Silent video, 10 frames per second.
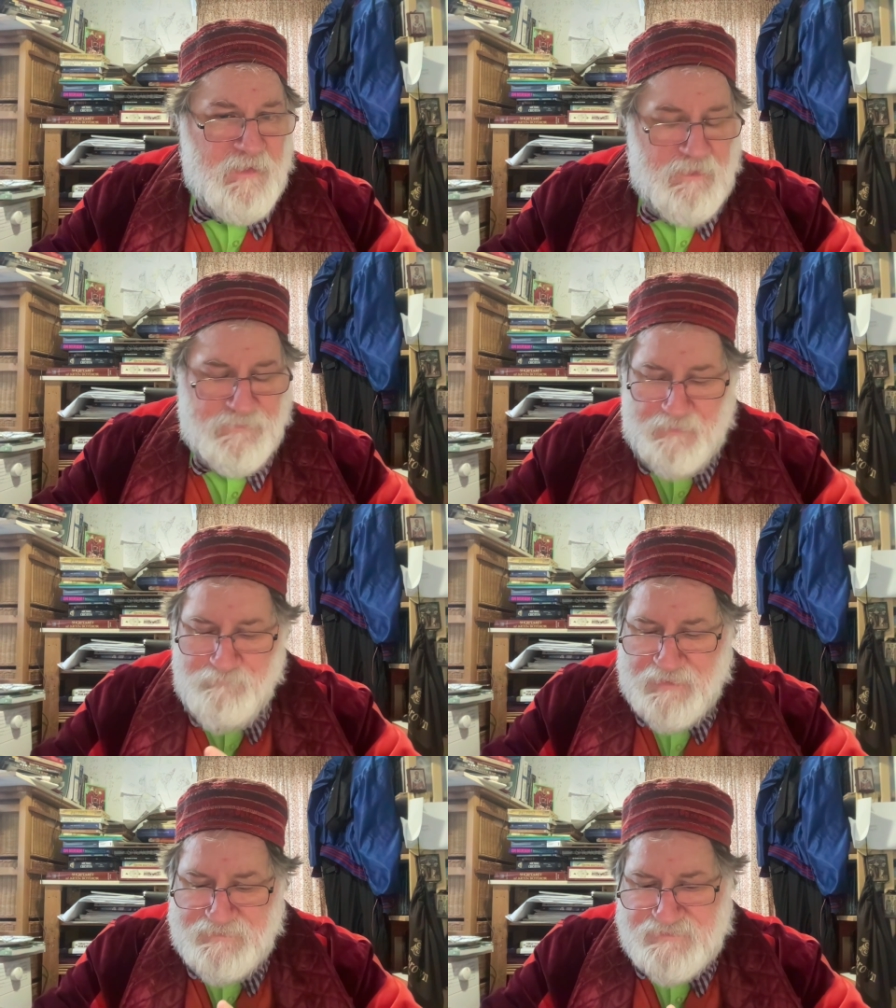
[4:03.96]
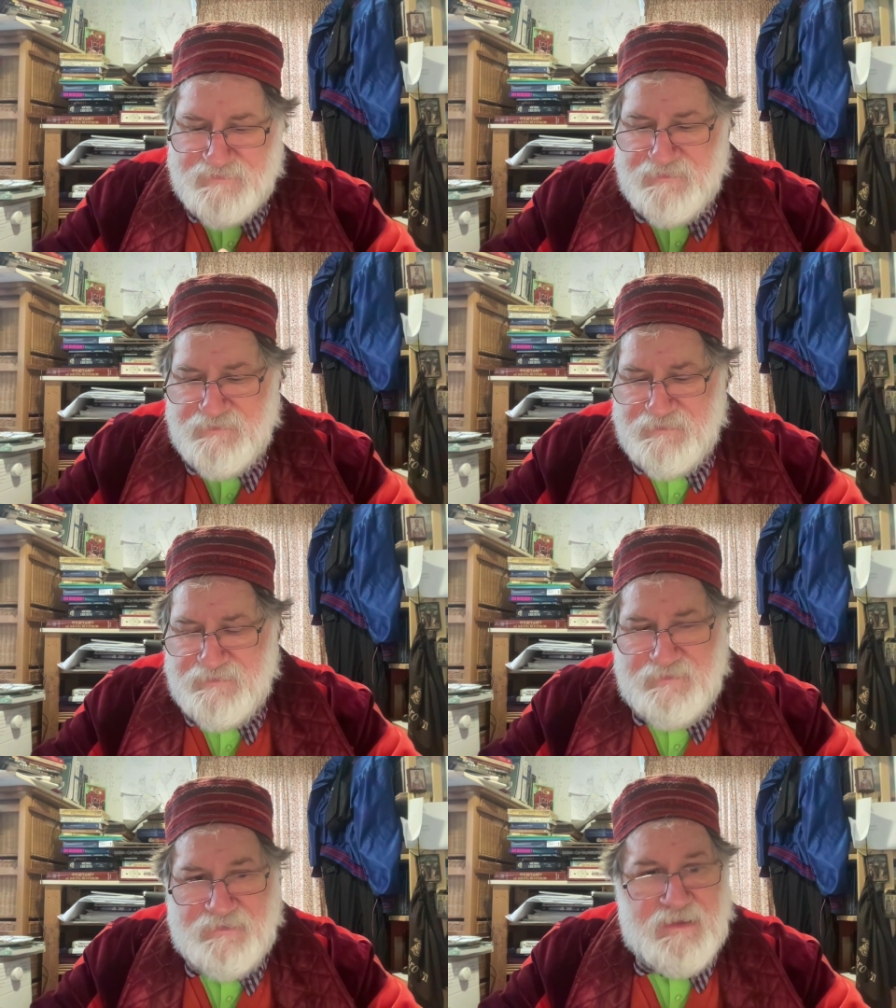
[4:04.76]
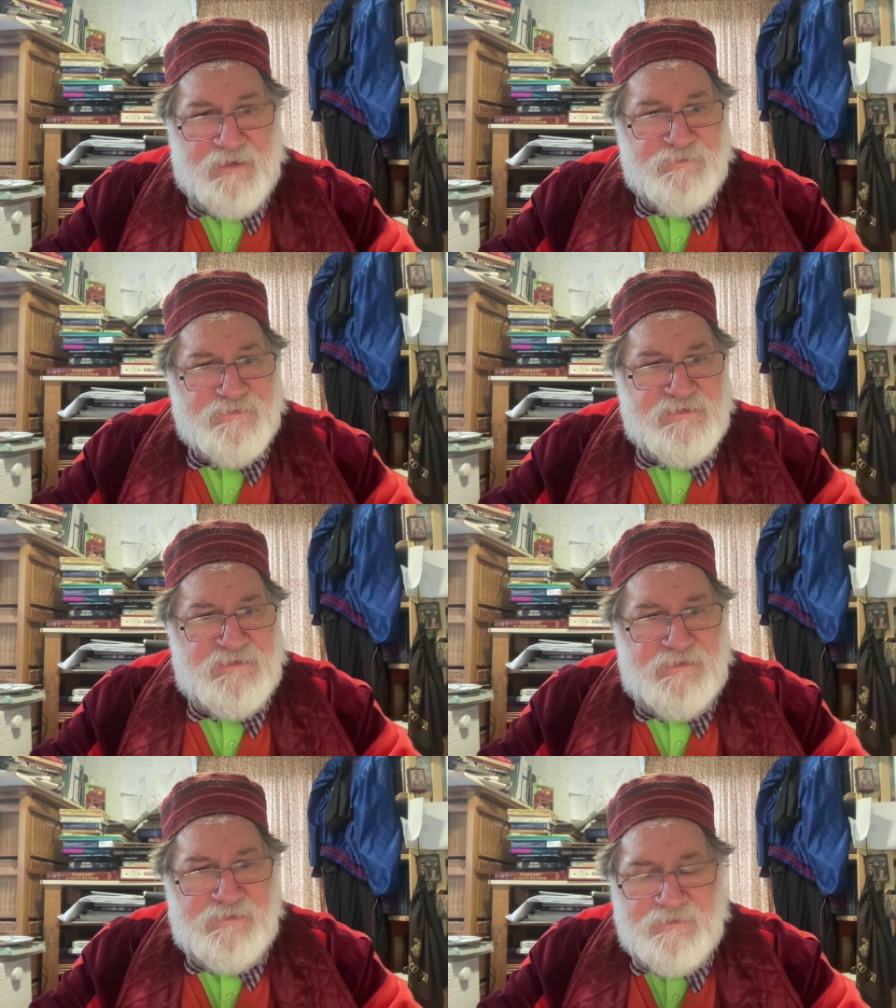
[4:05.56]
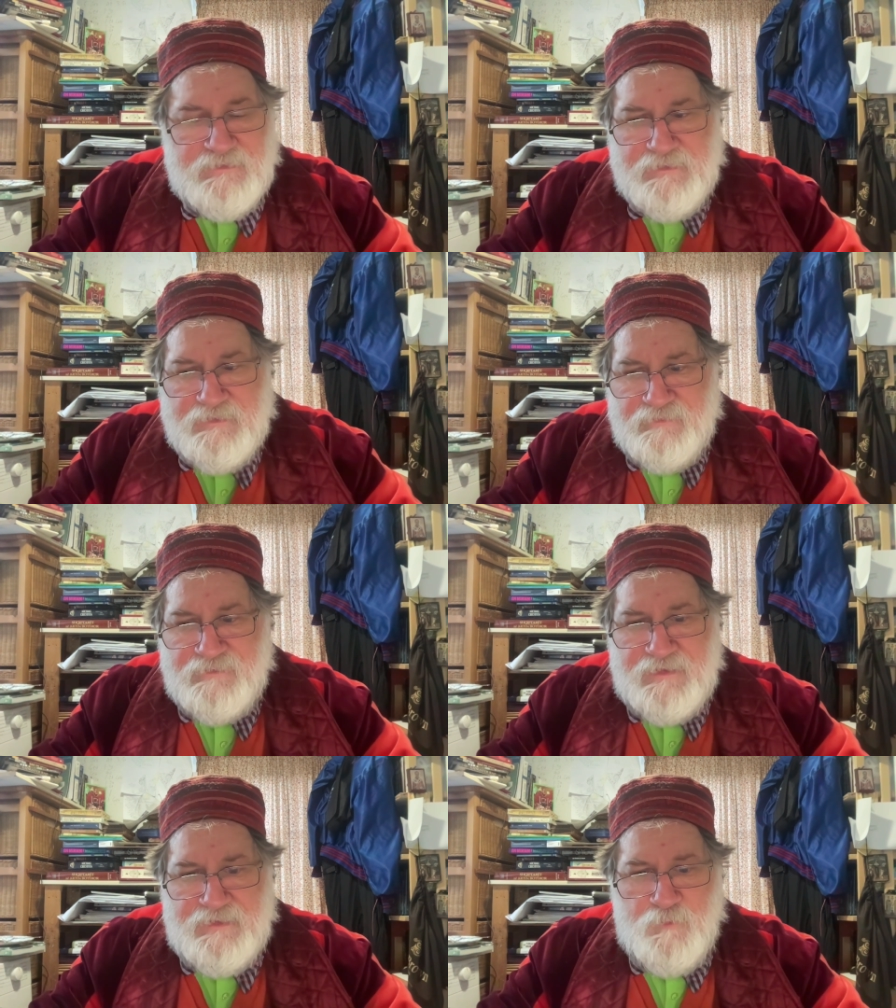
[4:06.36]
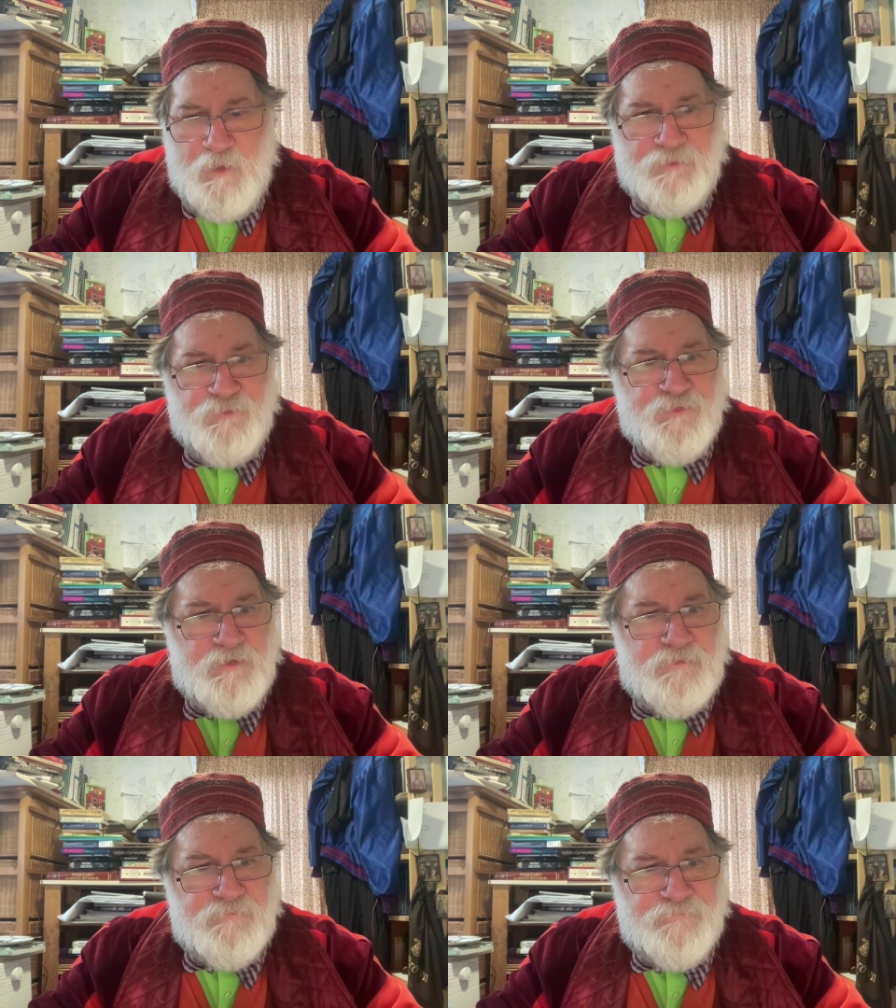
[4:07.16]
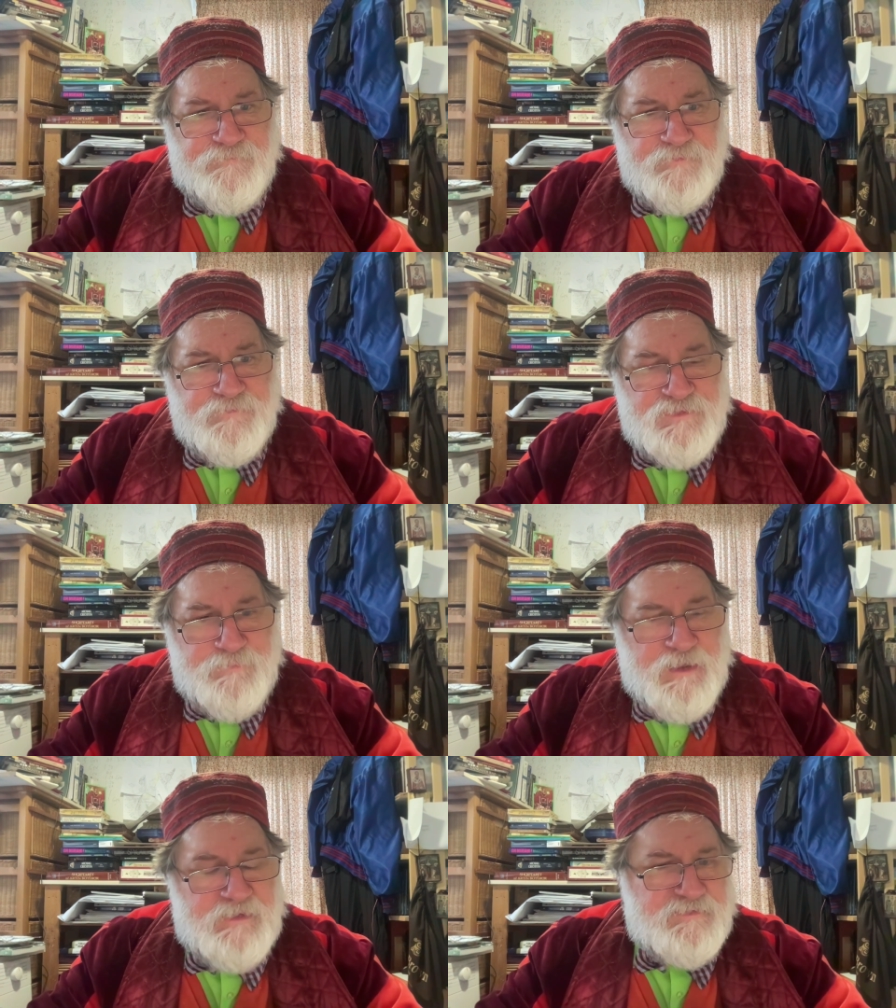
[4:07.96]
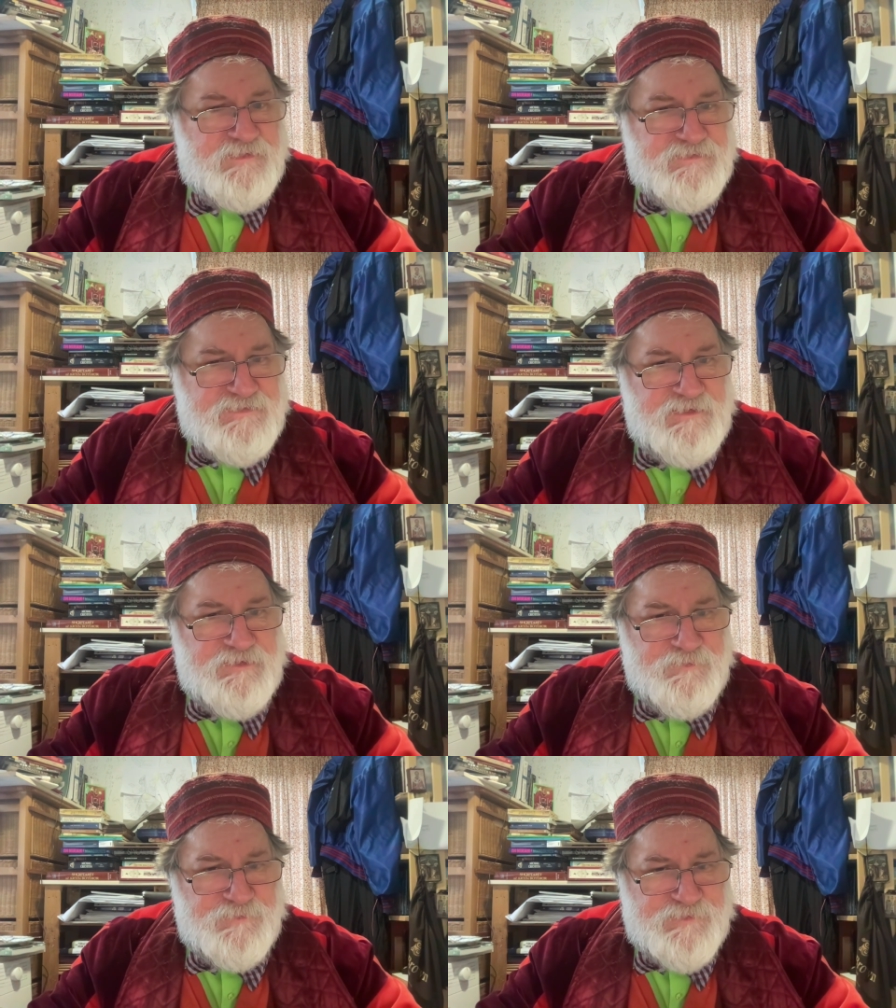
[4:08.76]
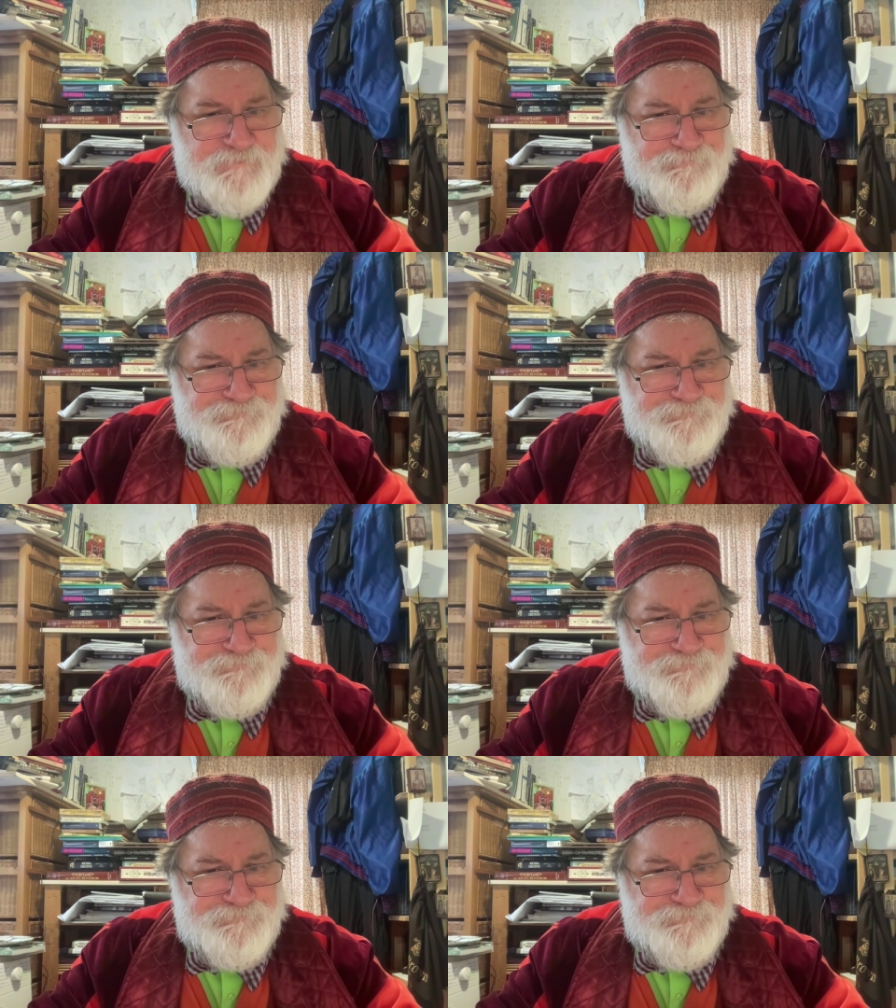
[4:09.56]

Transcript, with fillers: And that might guarantee the wealth of debate continues.